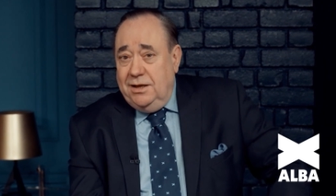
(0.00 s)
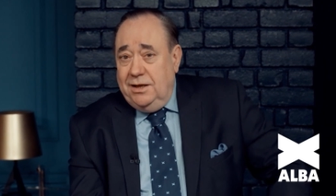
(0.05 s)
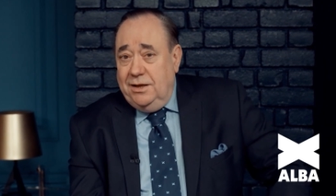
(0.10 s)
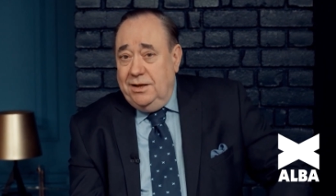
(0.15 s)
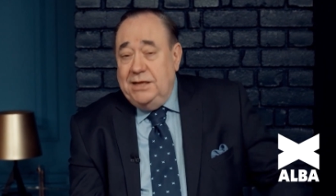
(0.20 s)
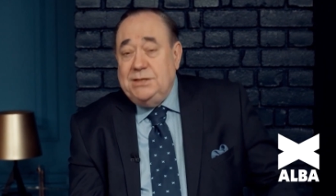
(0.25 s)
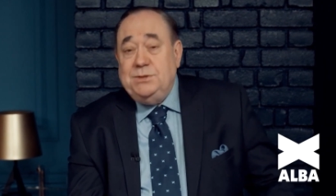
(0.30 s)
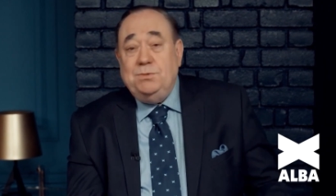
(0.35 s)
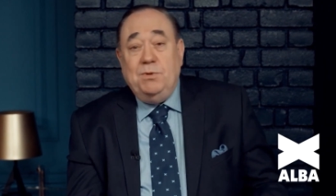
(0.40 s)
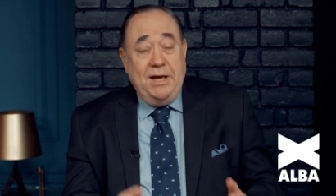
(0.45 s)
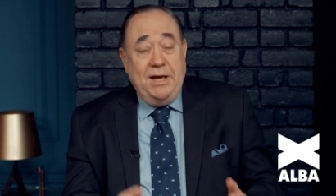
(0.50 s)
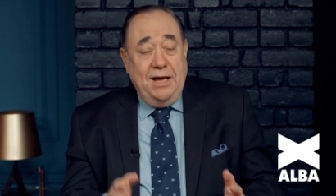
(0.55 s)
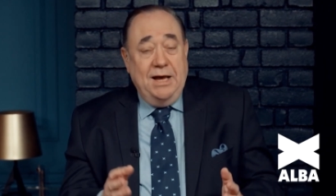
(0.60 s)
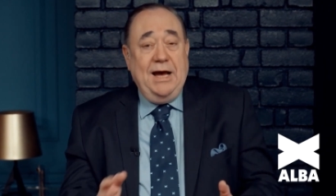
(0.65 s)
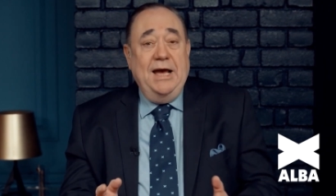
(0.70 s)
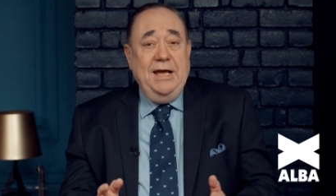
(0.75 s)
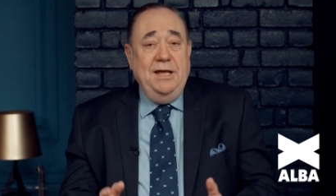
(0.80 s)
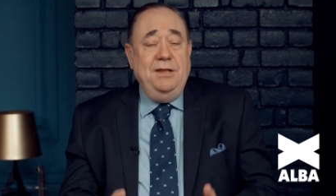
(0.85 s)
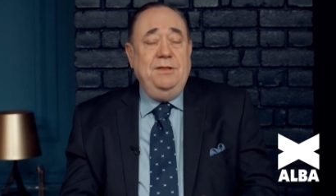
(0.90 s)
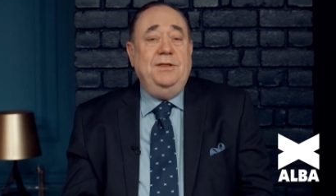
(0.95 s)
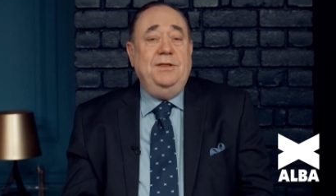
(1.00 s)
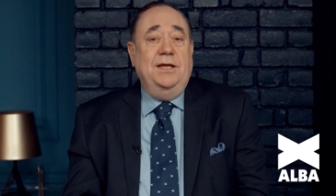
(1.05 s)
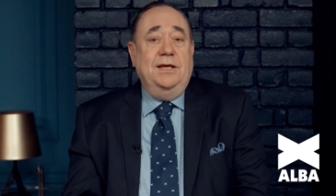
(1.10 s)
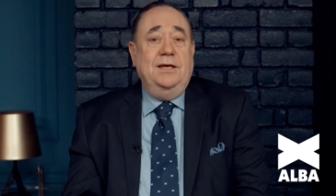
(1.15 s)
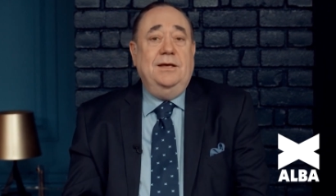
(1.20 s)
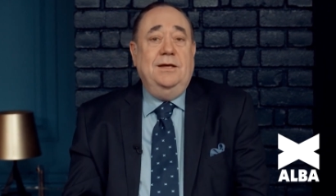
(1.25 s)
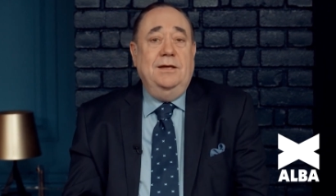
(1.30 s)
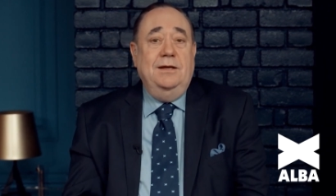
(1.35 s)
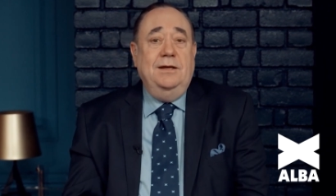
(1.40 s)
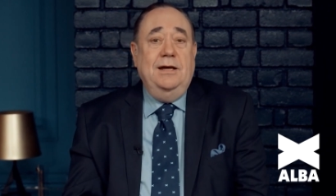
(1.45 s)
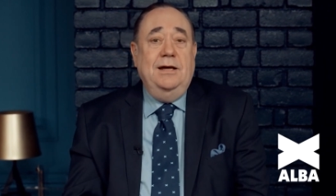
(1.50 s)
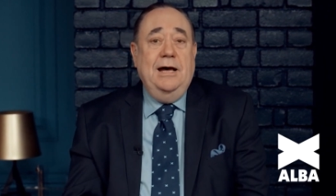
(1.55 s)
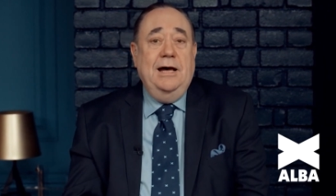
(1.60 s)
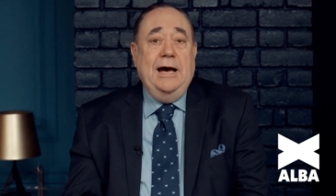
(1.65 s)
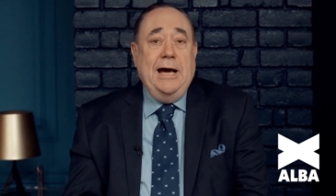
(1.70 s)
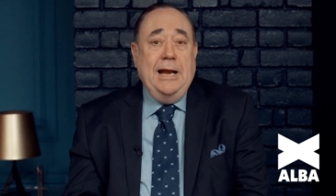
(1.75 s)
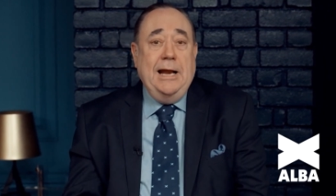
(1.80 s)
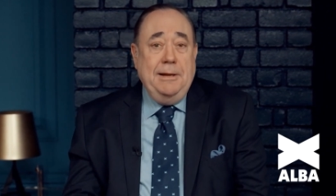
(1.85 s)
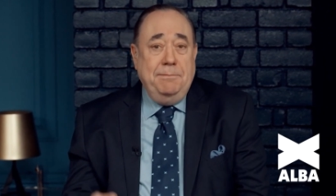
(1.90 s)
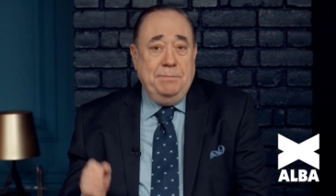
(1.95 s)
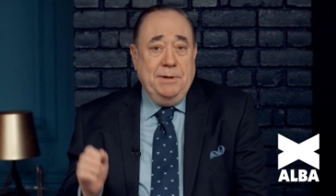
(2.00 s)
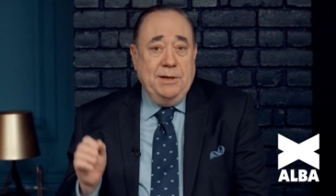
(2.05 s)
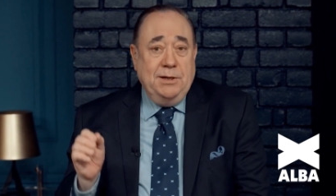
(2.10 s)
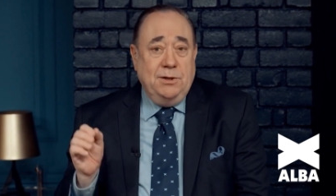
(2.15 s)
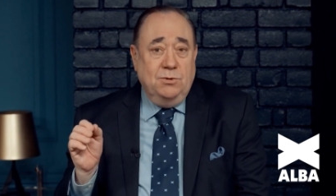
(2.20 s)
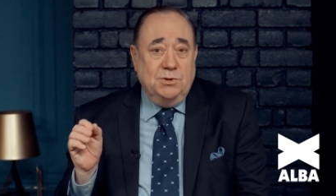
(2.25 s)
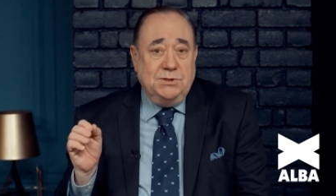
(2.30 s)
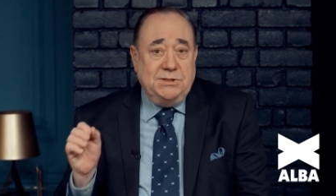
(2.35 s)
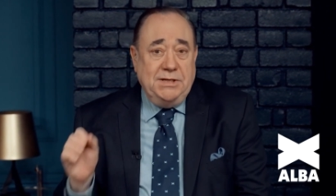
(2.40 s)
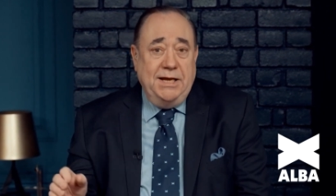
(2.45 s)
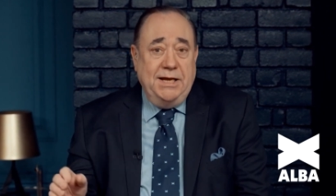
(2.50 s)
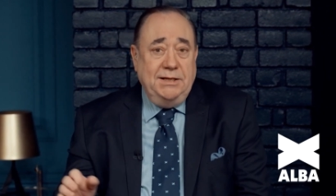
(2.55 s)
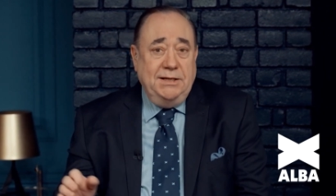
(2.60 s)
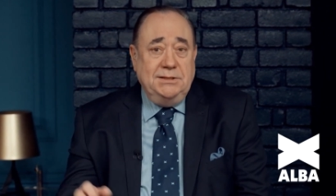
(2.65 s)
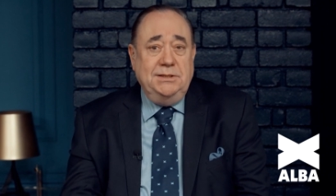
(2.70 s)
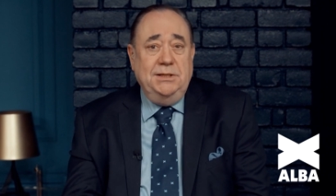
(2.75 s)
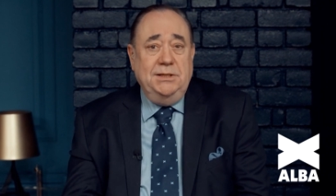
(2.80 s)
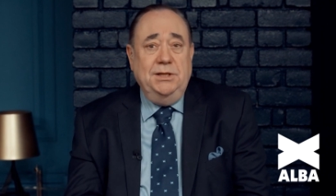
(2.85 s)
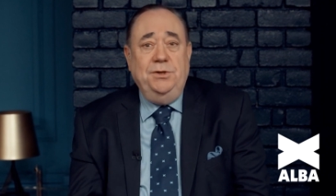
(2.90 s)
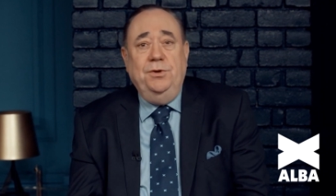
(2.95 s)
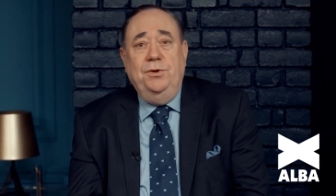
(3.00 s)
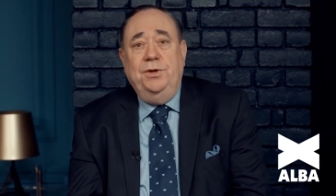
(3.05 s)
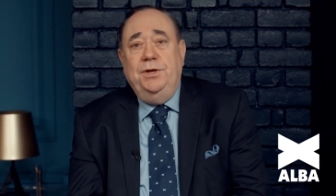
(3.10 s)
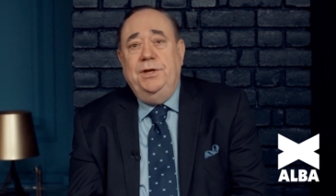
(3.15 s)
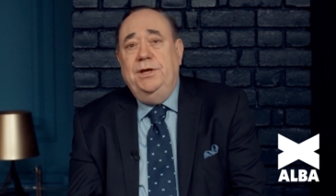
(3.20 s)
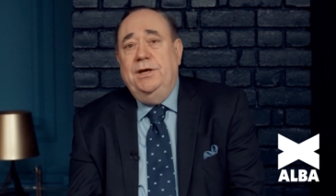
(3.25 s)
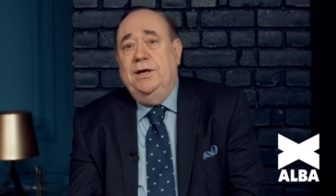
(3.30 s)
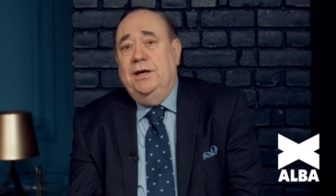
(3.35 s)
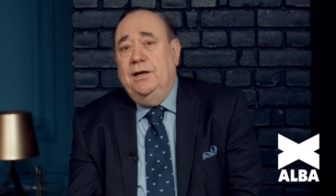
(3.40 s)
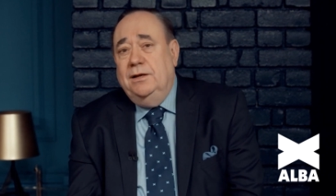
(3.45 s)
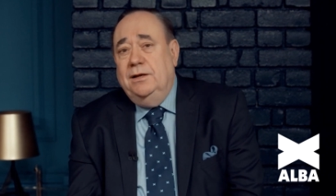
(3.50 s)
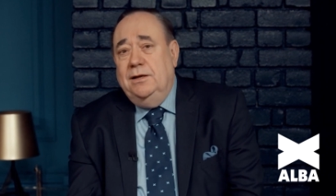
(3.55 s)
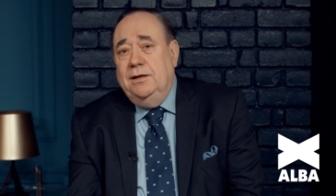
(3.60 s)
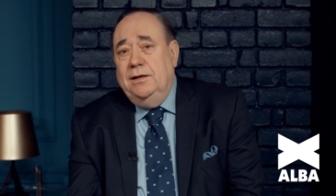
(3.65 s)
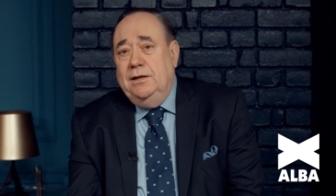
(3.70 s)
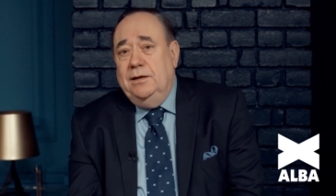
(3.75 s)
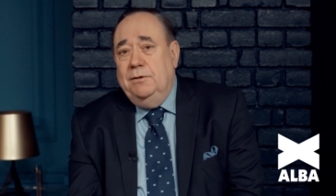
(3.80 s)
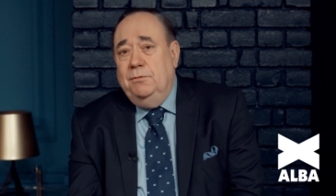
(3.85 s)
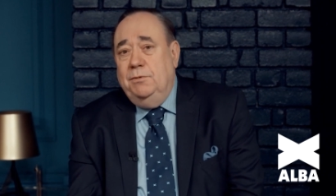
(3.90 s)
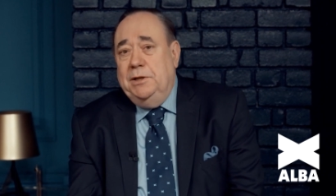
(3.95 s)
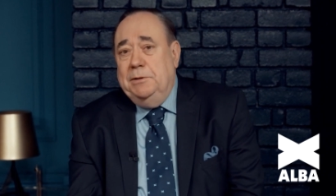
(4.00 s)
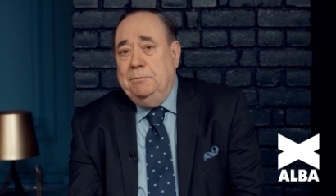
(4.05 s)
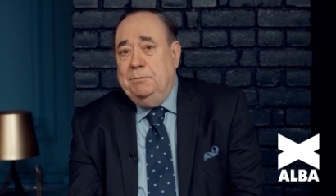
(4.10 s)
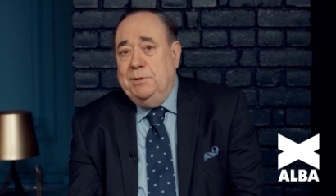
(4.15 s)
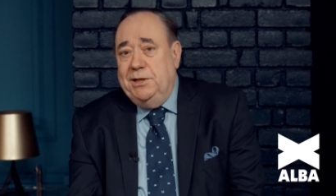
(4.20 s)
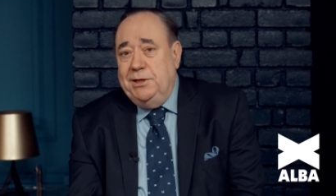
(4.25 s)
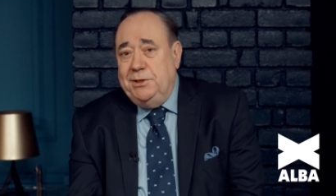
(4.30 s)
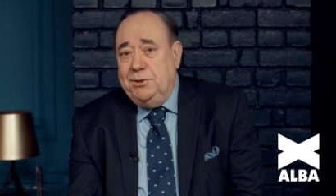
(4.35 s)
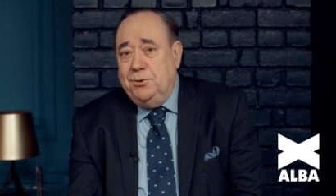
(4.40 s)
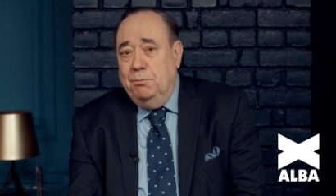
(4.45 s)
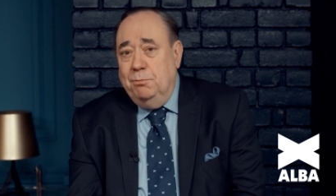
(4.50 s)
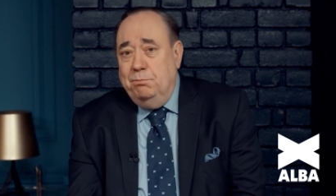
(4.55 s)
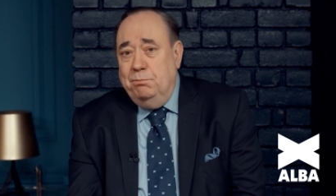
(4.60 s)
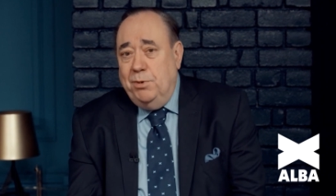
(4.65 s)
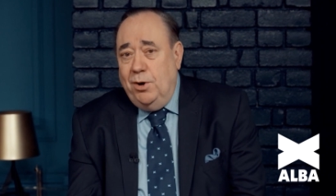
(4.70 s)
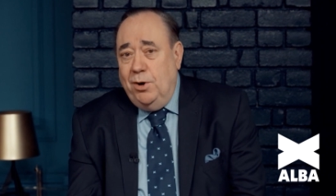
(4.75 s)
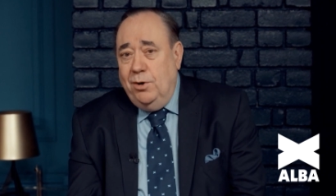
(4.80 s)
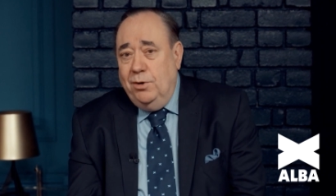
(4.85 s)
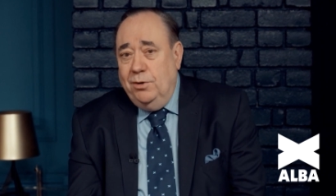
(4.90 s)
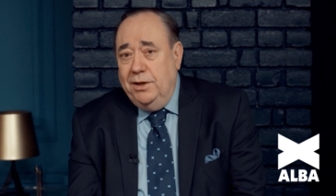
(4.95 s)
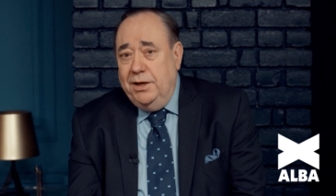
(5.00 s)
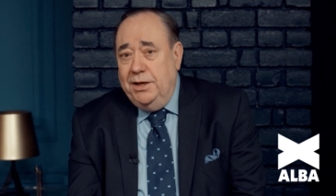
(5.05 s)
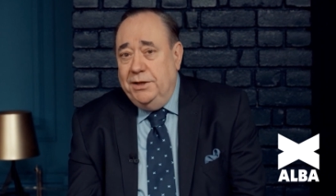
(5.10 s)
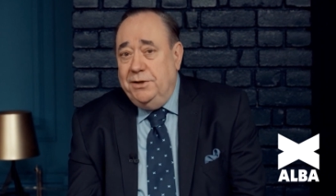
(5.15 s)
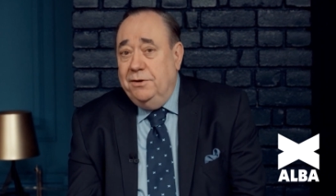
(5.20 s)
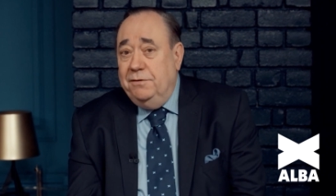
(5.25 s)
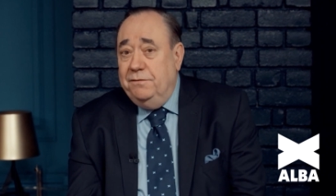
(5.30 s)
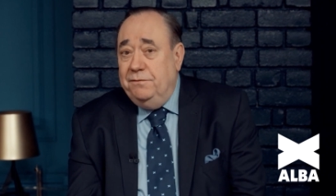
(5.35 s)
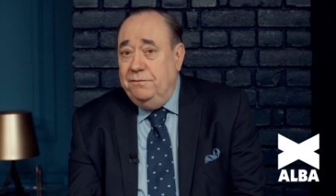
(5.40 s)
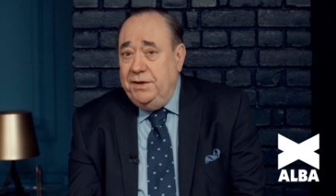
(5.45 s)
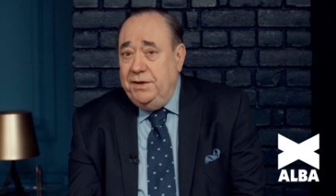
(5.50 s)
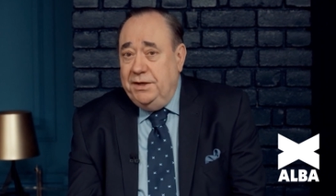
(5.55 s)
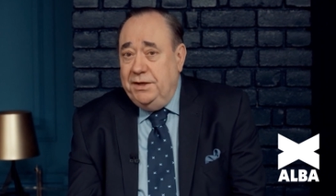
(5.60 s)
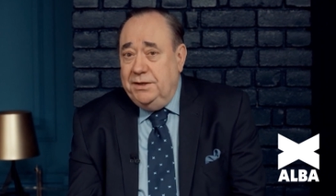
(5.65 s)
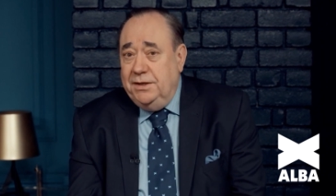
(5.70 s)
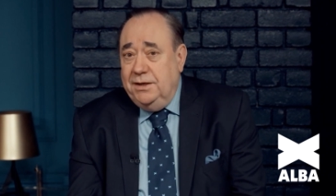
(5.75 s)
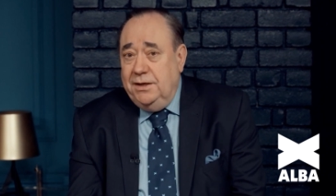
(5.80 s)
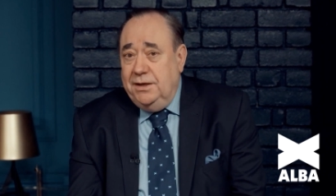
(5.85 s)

That's why I think Alba goes into the new year with a political ball at our feet.